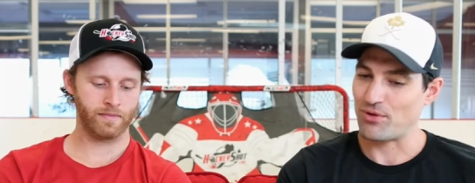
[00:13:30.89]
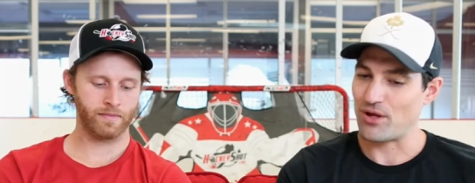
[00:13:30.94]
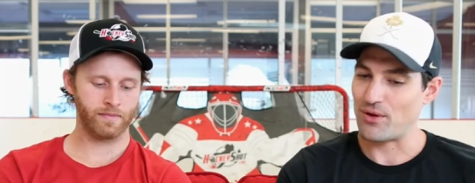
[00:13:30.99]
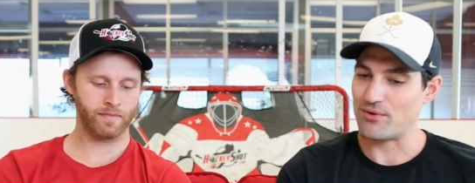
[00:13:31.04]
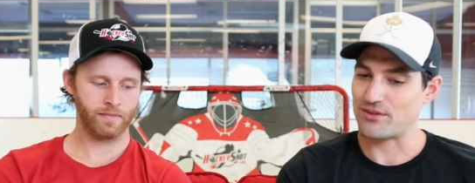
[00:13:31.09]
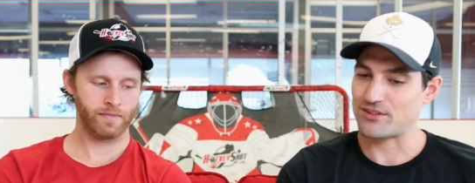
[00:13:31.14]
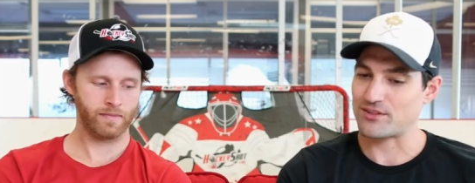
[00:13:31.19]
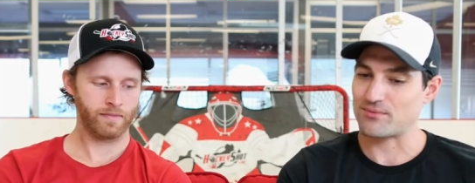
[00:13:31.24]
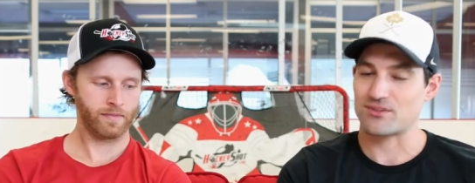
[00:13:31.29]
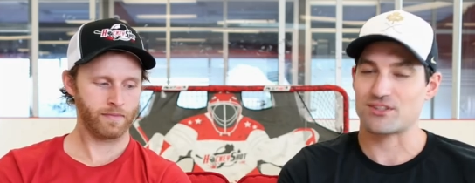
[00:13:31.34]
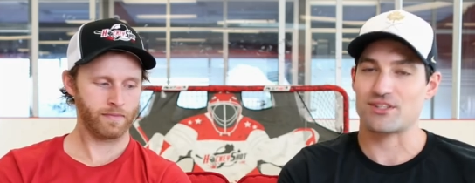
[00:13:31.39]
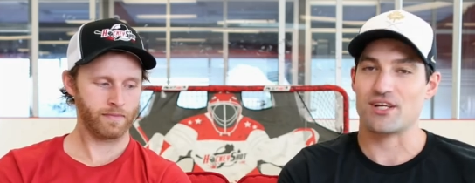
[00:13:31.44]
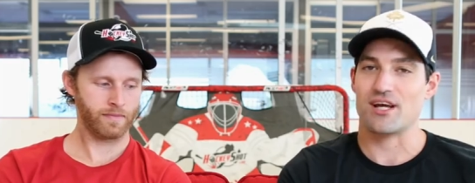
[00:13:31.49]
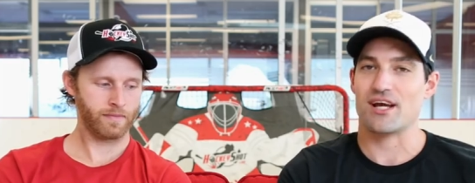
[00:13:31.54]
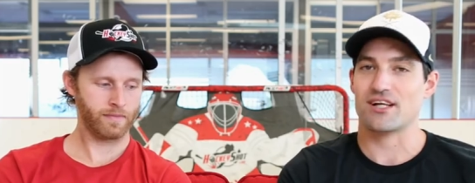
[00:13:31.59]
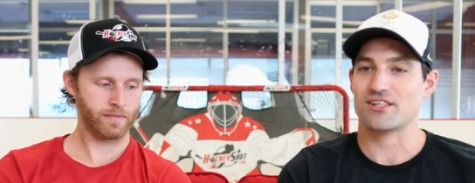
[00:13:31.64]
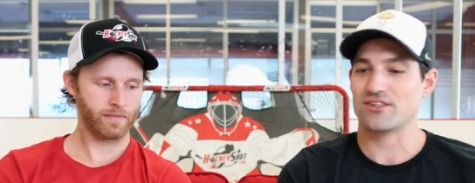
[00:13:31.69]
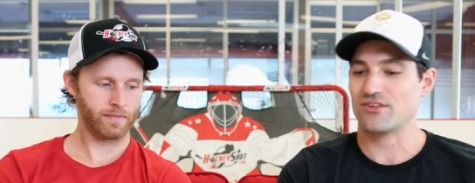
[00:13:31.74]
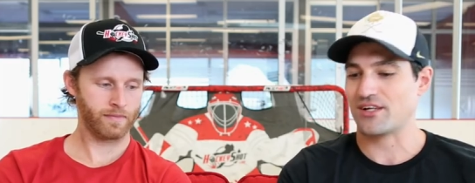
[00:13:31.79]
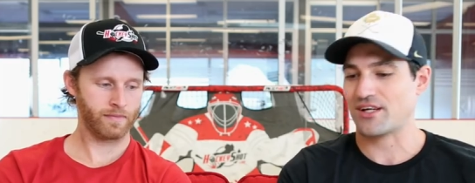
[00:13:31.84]
Speaker 1: play with some
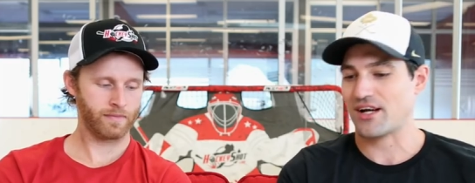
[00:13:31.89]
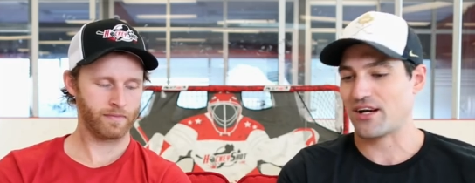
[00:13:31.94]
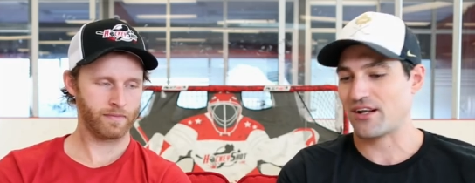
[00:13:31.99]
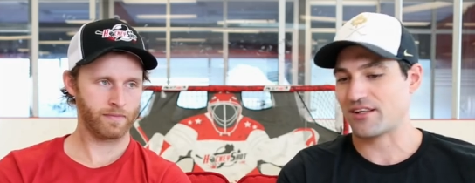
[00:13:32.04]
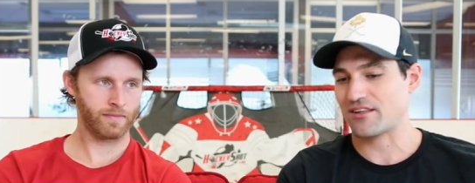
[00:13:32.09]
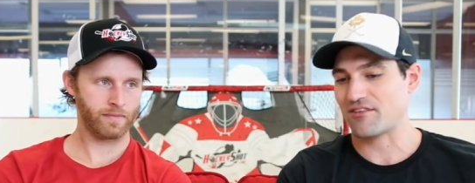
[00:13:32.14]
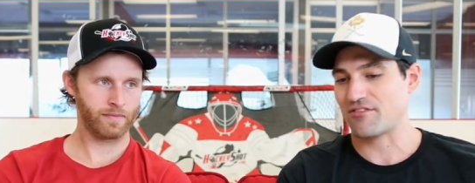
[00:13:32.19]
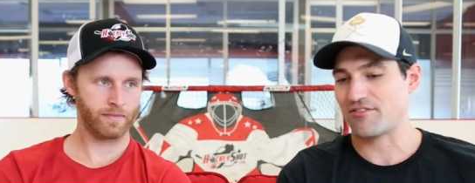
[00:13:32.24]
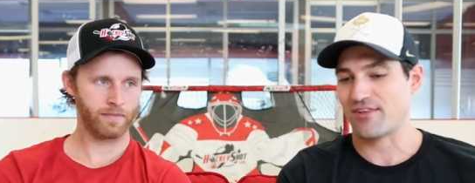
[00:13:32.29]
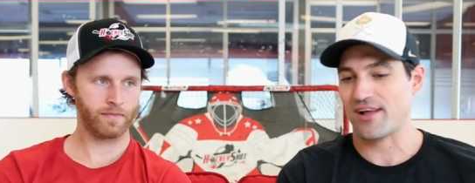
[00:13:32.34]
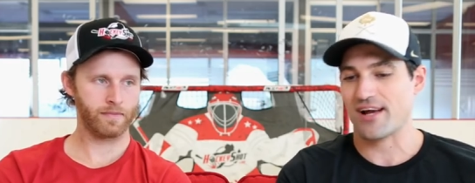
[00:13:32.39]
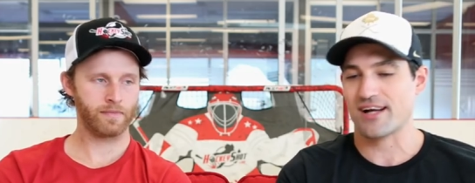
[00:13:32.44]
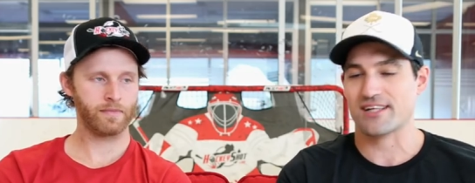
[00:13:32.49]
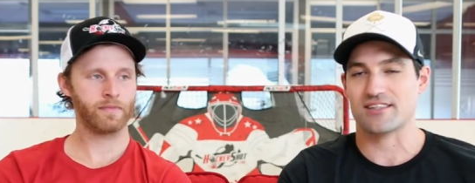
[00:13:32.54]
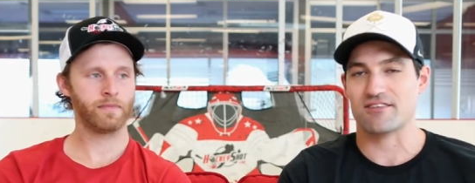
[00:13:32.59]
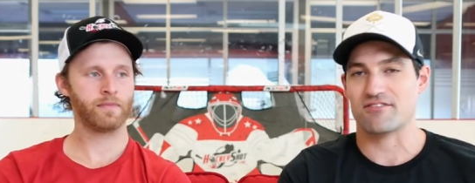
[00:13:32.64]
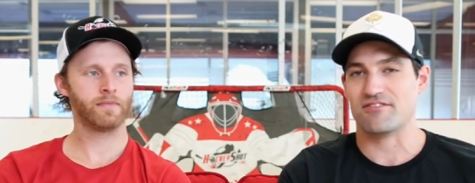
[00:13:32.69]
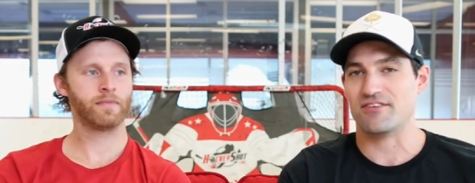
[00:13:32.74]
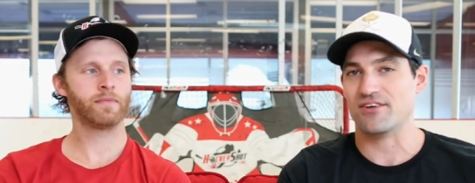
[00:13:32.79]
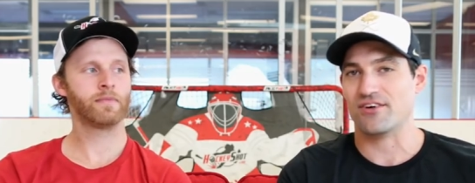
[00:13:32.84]
sticks. Oh, I kind of like the flex,
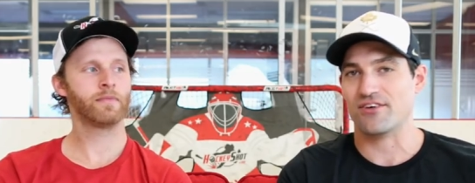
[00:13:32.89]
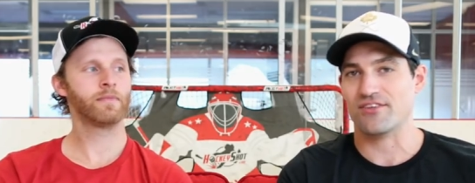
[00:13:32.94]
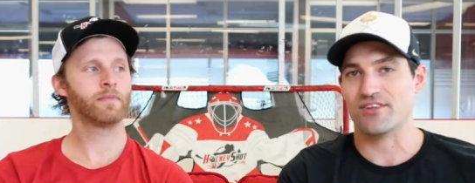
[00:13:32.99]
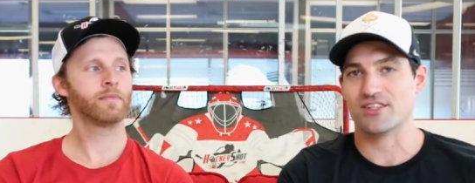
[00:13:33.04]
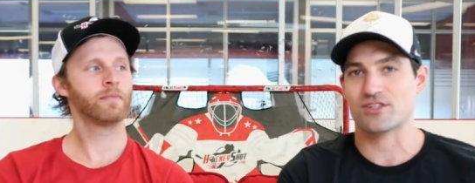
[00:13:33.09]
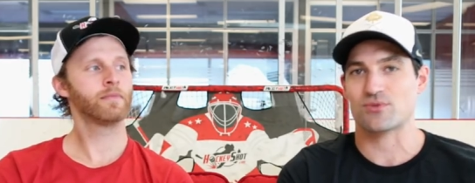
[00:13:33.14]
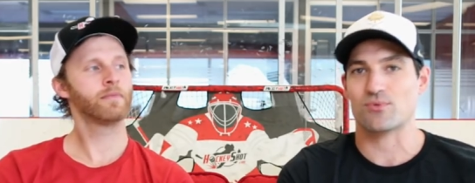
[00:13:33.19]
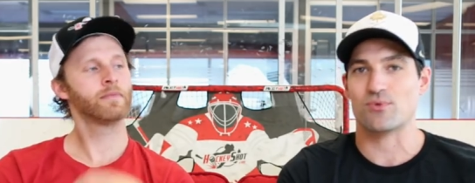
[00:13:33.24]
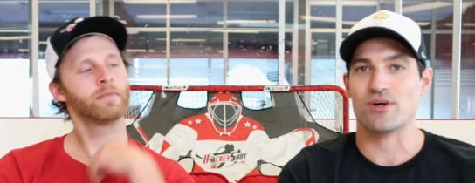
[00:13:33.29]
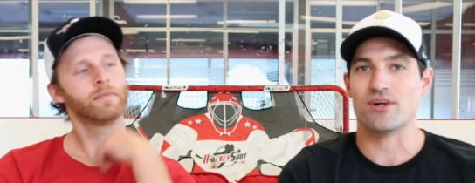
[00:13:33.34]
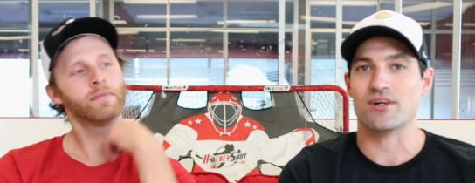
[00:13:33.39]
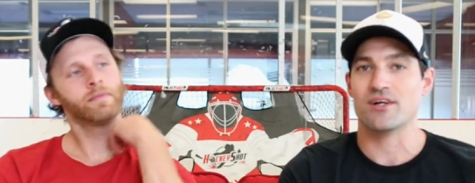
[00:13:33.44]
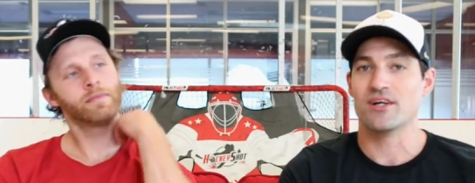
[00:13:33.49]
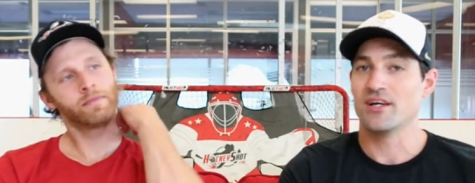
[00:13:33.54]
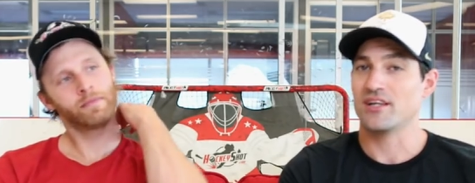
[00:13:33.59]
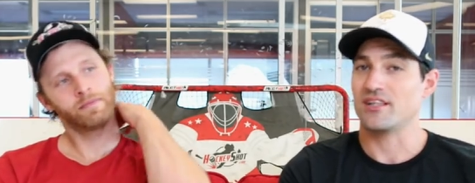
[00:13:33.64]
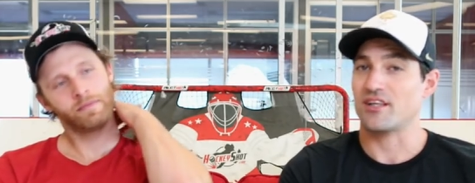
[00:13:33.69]
the feel of this one,